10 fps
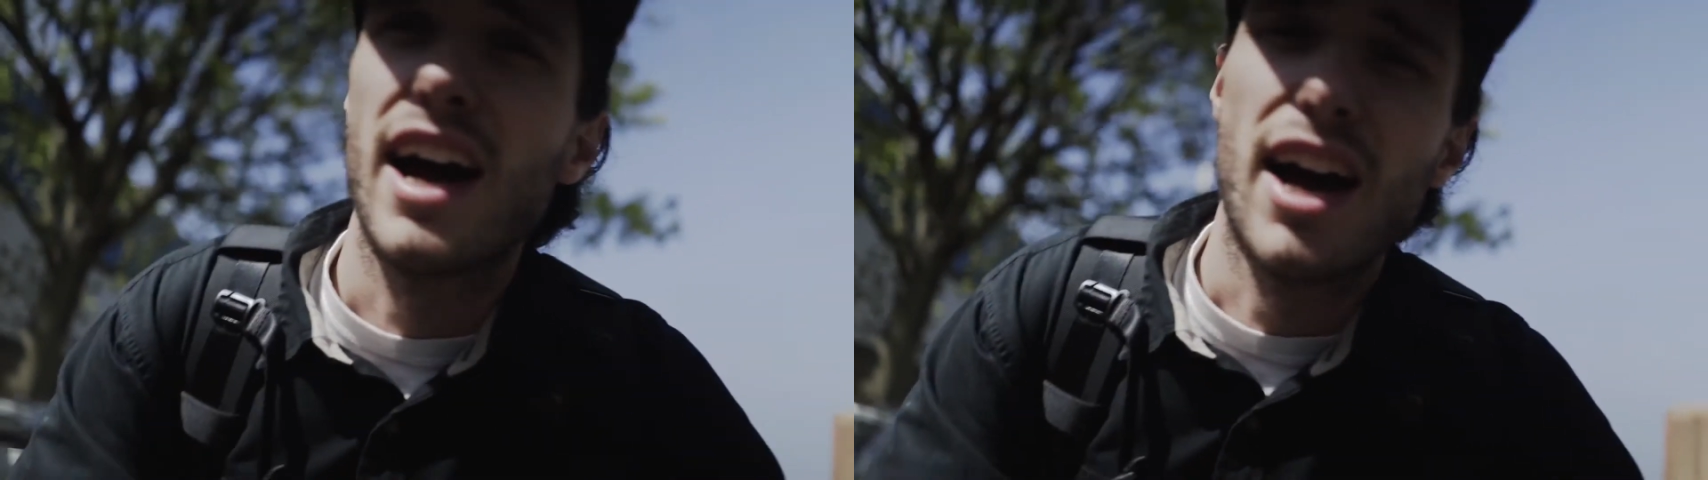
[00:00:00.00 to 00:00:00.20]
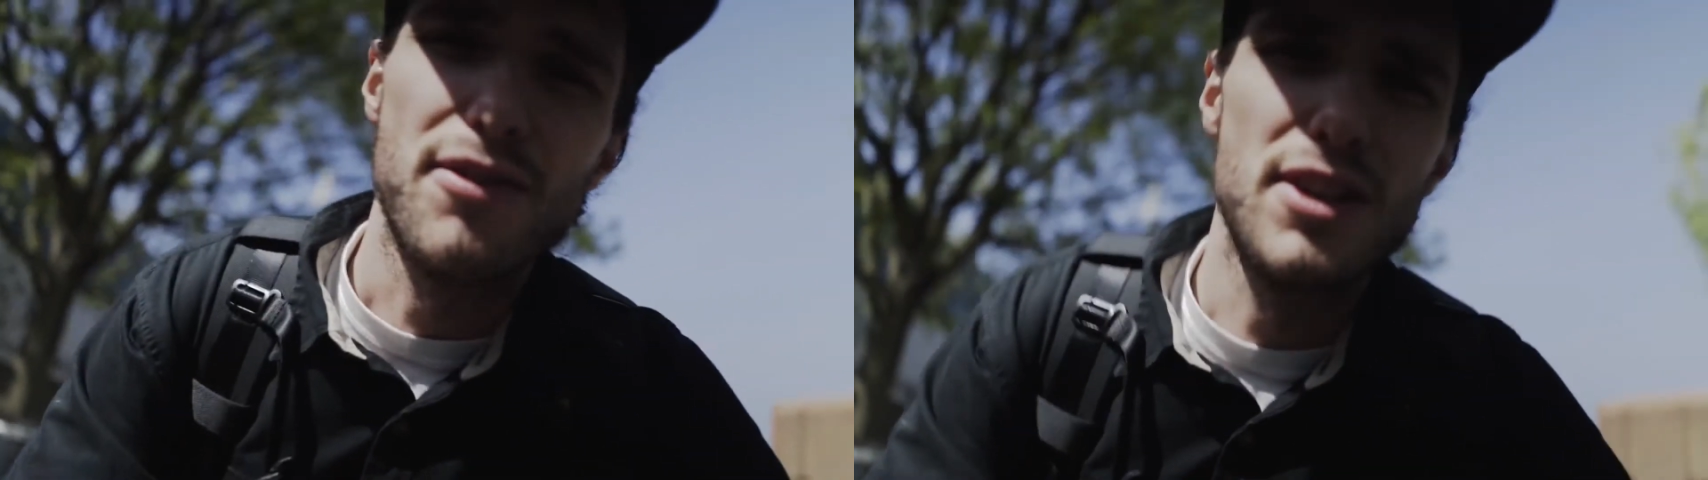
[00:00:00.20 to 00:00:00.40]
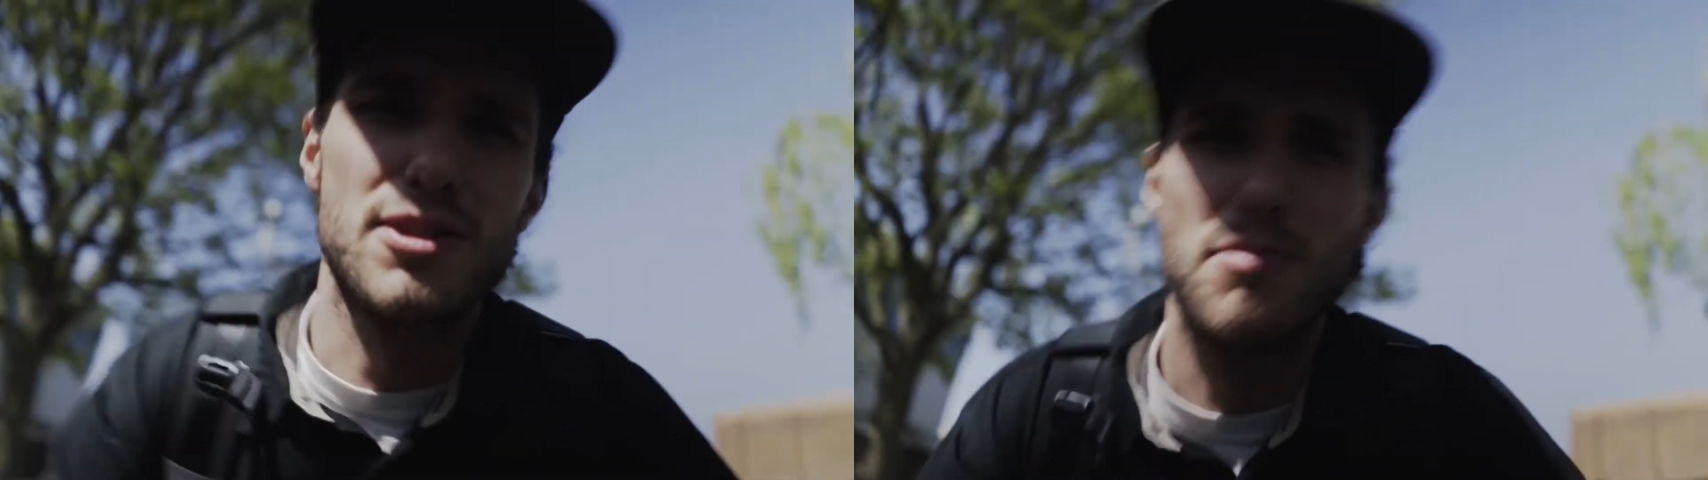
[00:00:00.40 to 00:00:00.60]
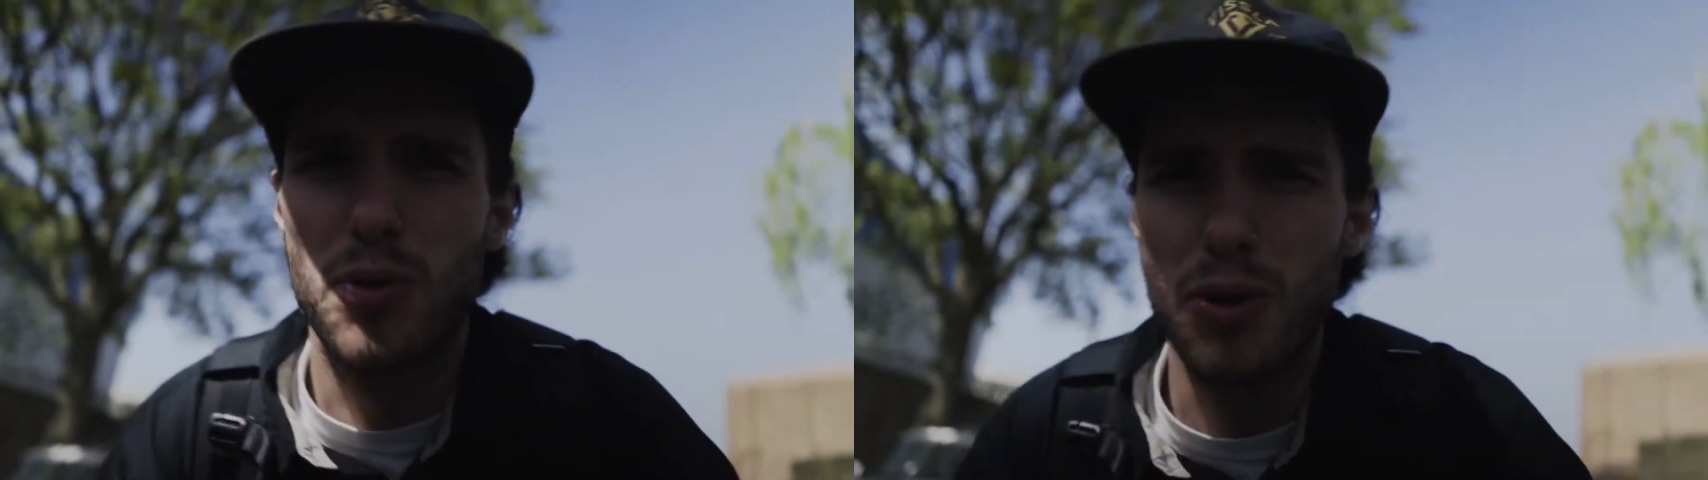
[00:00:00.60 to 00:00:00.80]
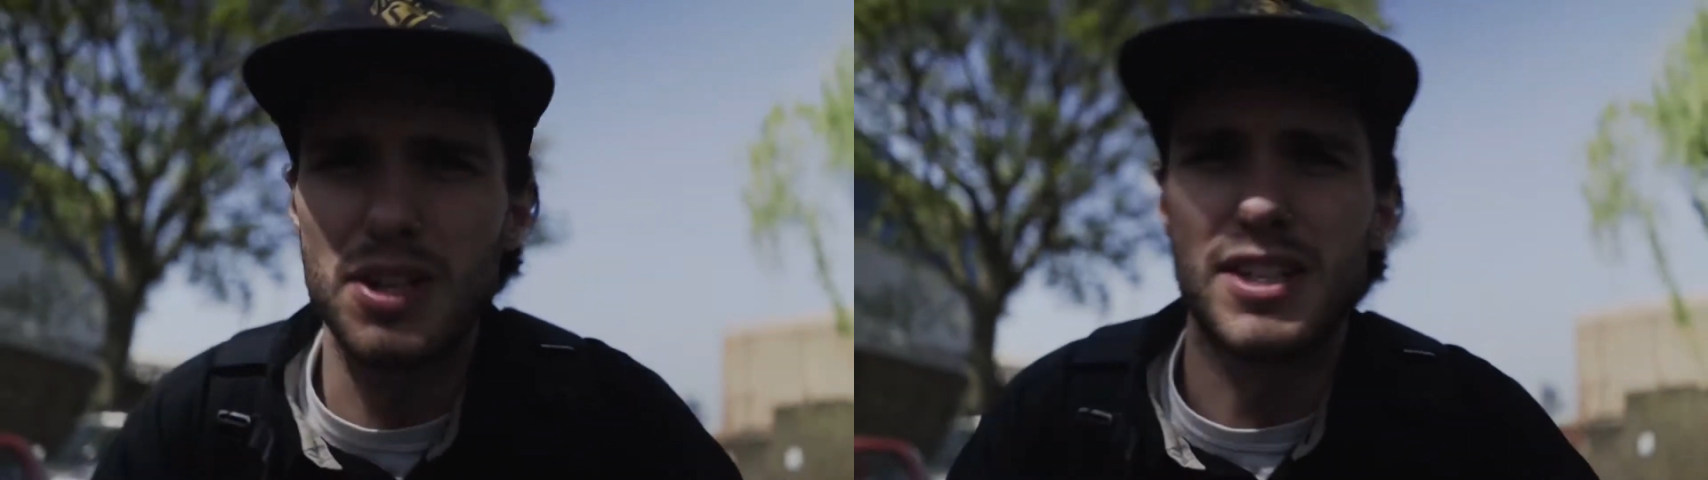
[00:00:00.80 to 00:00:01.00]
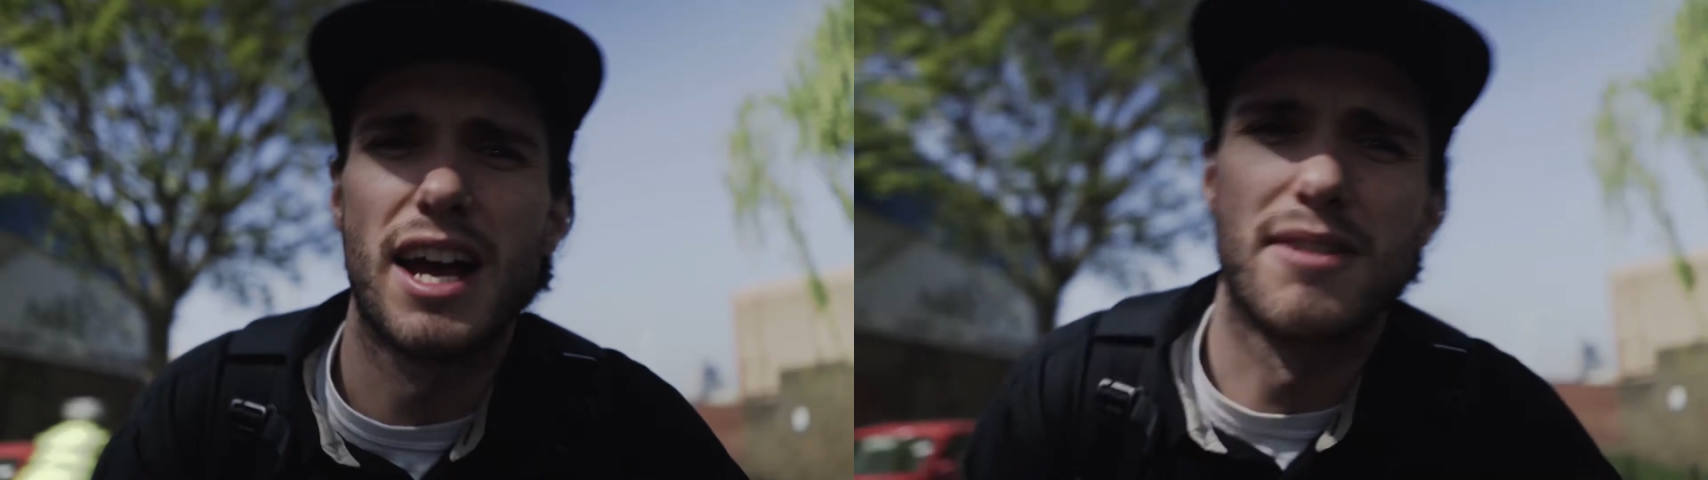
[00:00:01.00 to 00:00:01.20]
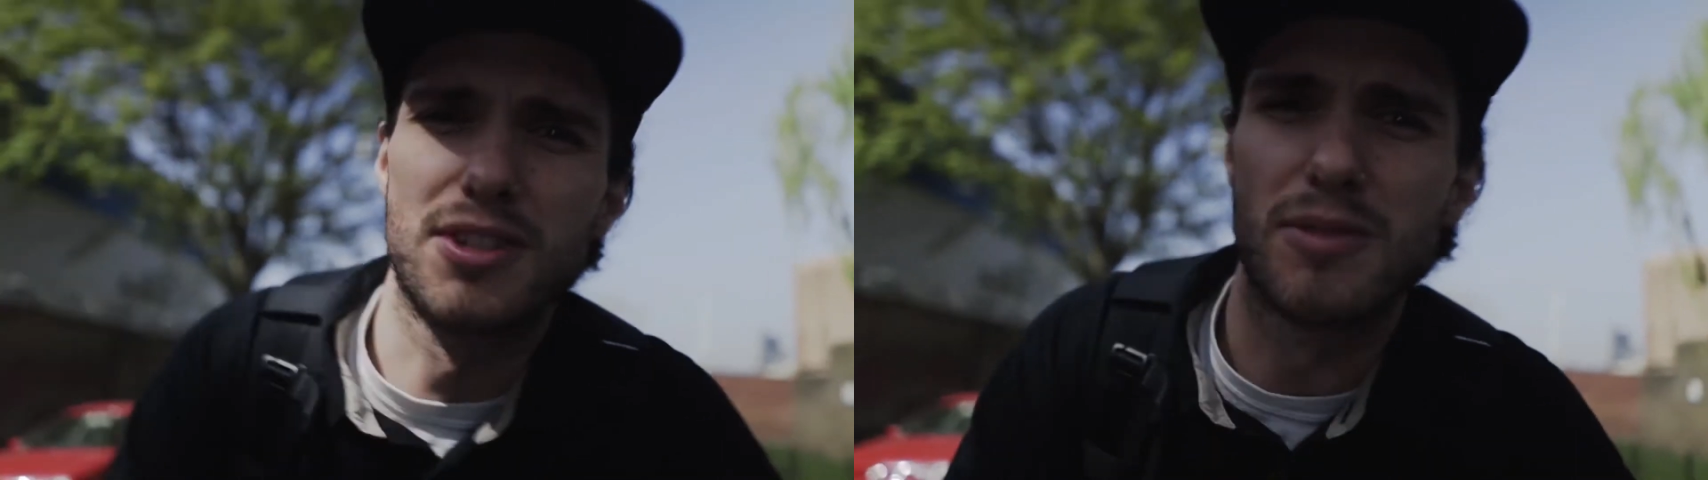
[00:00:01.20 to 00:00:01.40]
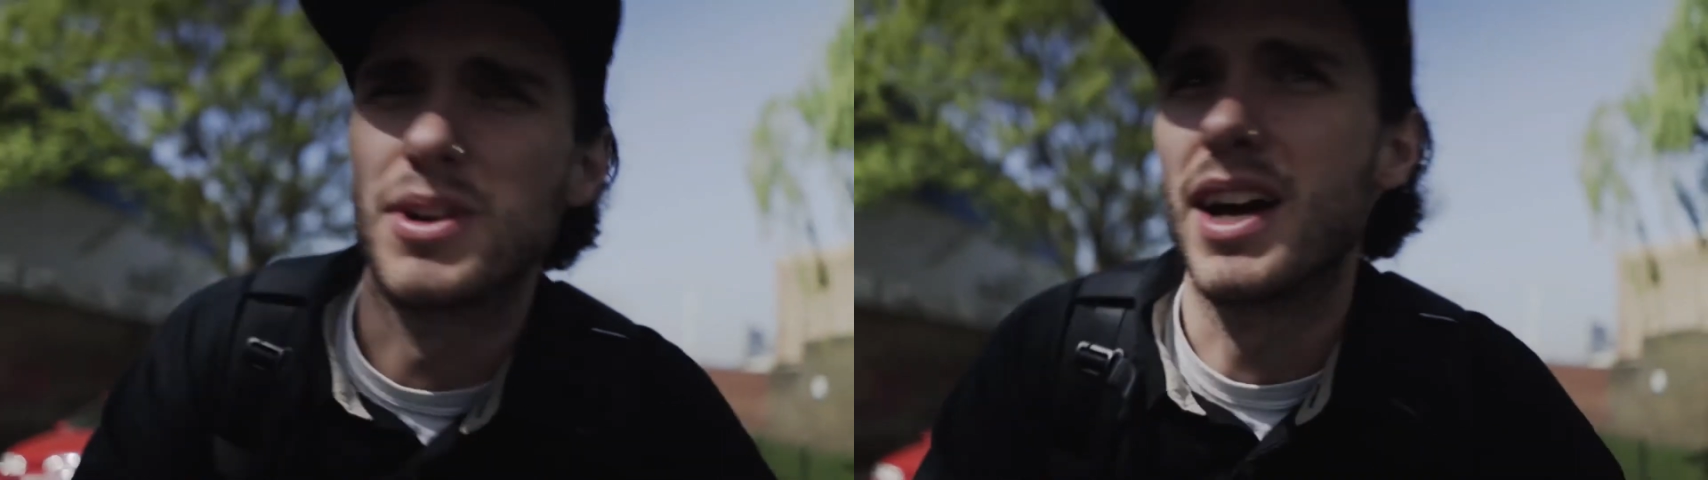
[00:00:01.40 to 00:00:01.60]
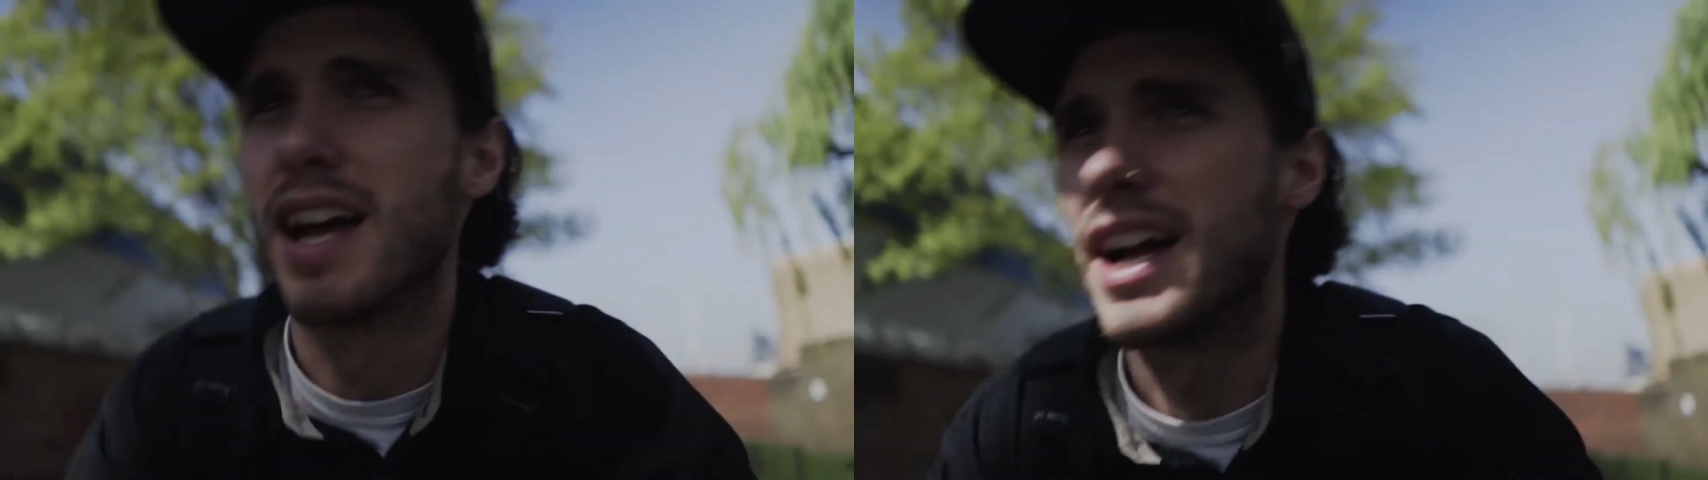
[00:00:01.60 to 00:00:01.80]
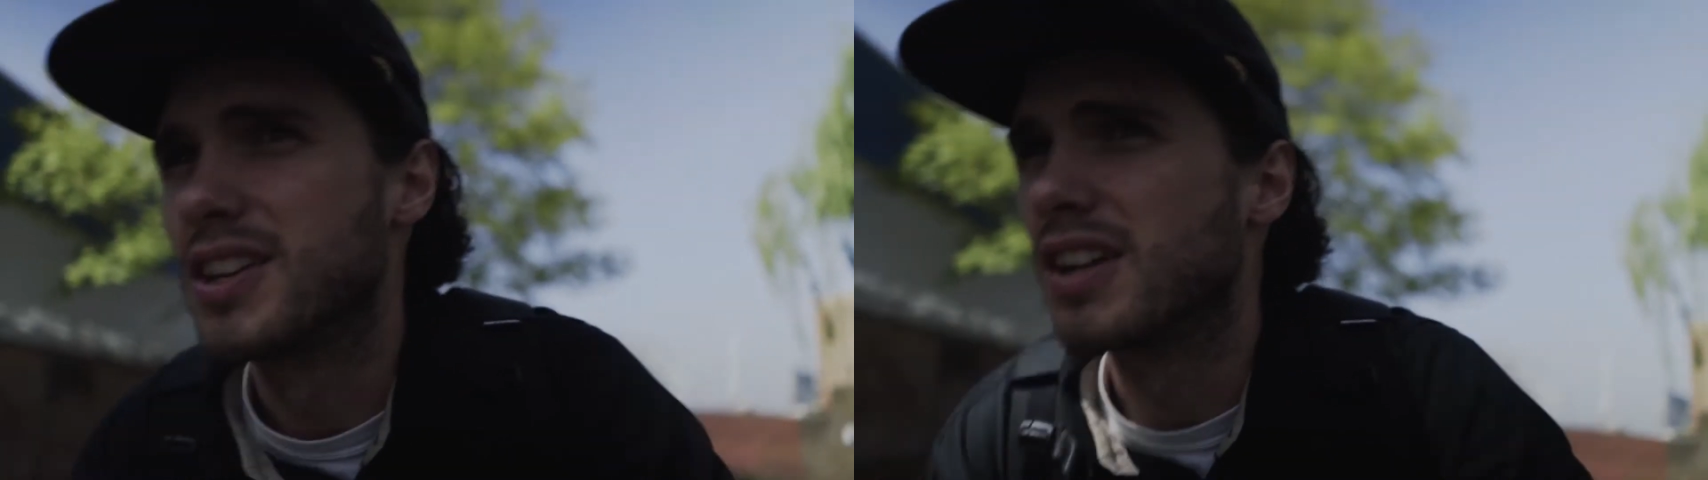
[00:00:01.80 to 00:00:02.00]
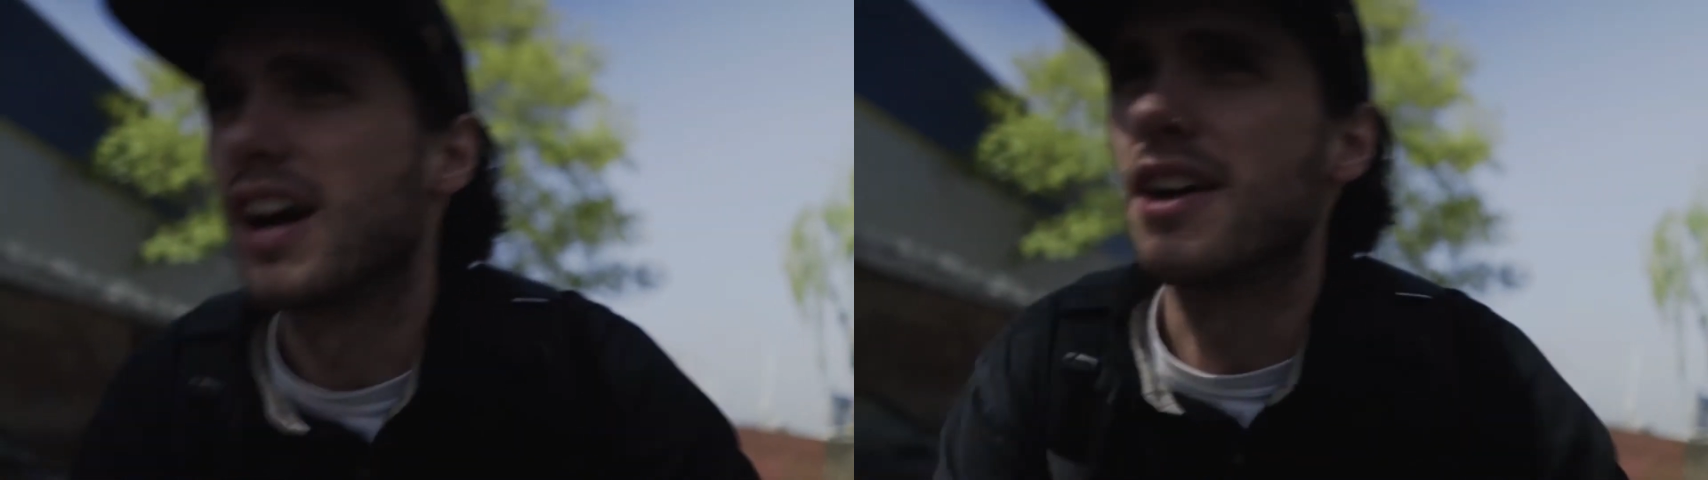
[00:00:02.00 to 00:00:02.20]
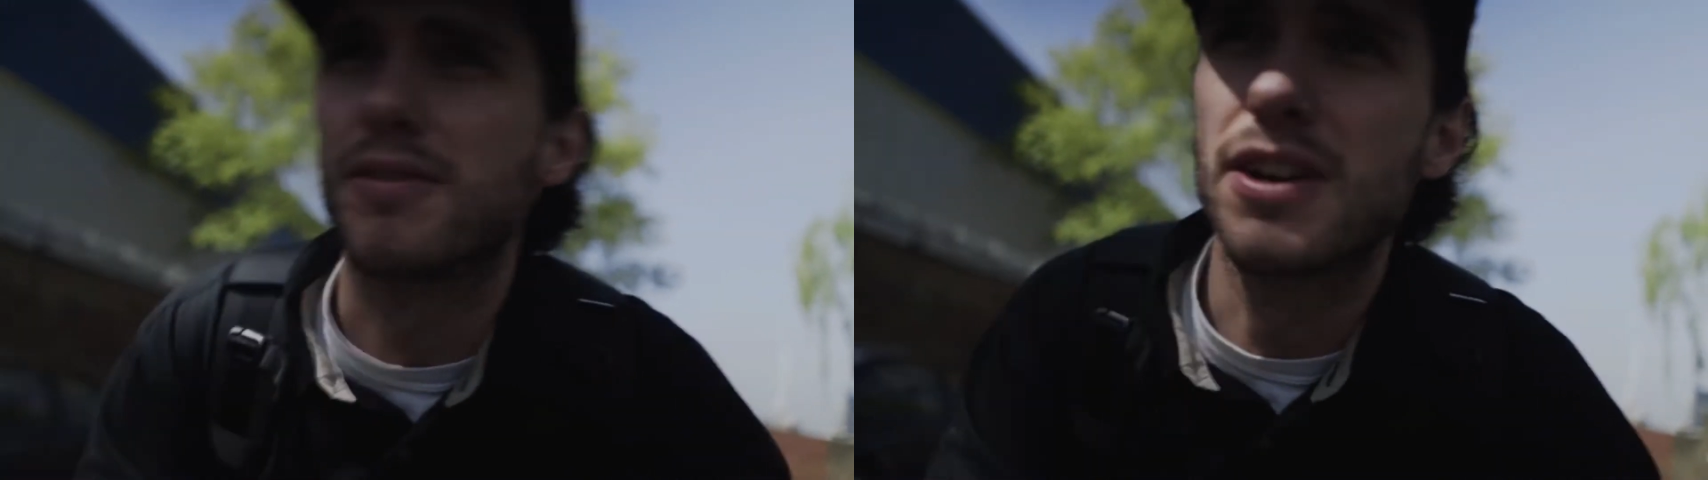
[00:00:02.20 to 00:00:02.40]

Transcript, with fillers: I think it's important to have someone like that in your life.